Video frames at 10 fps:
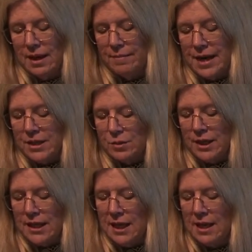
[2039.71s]
make
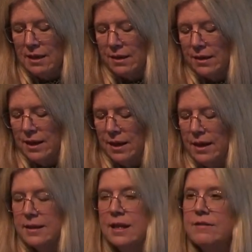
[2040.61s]
sweet kheer,
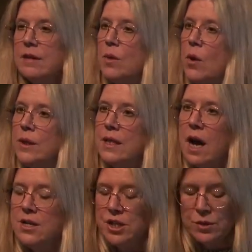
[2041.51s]
and give him holy
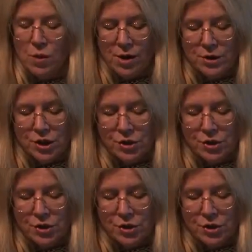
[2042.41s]
Ganges water to